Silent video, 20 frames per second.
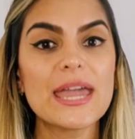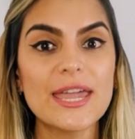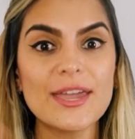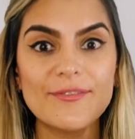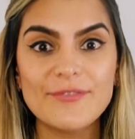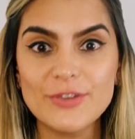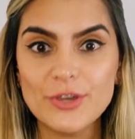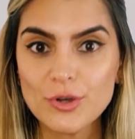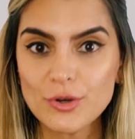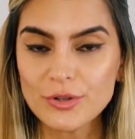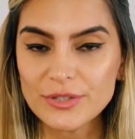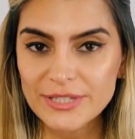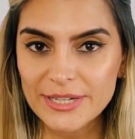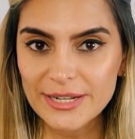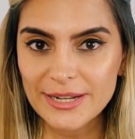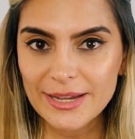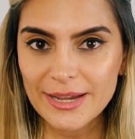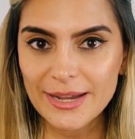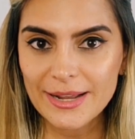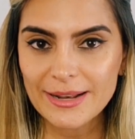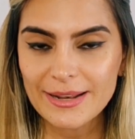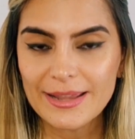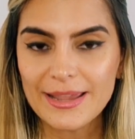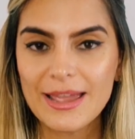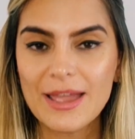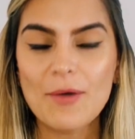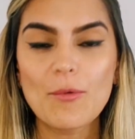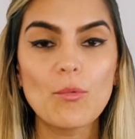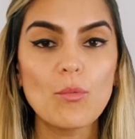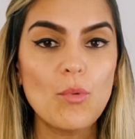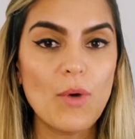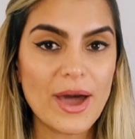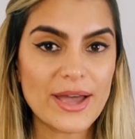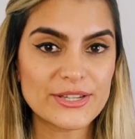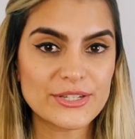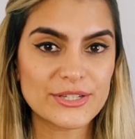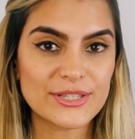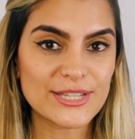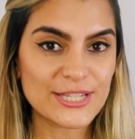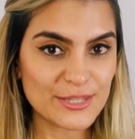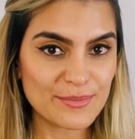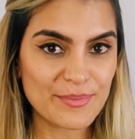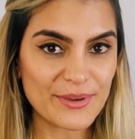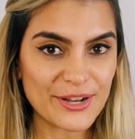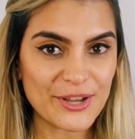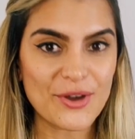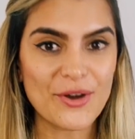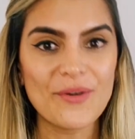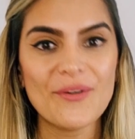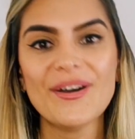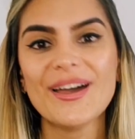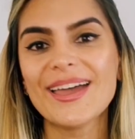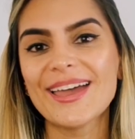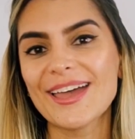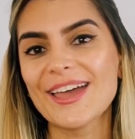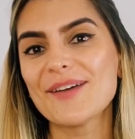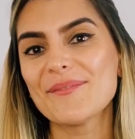If you didn't watch this video